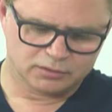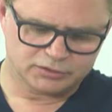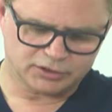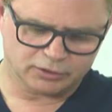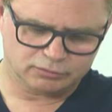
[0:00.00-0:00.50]

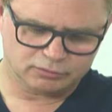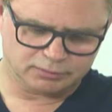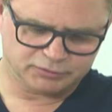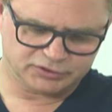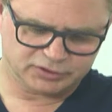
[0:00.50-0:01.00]
So
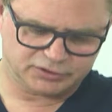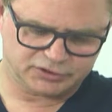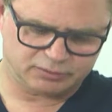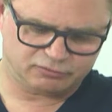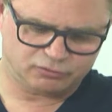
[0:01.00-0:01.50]
I'm just going to
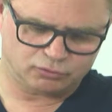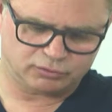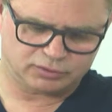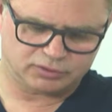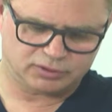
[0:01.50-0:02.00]
skip
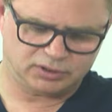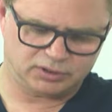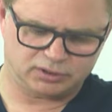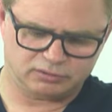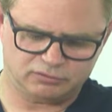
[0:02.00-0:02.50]
forward
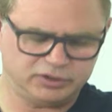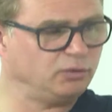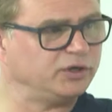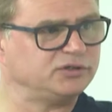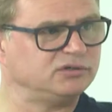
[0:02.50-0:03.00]
here. Got any
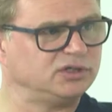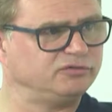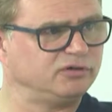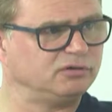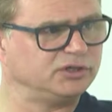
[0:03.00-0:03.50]
questions
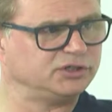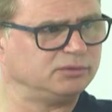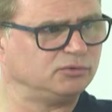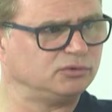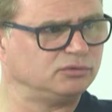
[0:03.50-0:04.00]
so far,
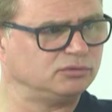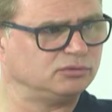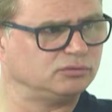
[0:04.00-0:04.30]
Hisham? Or?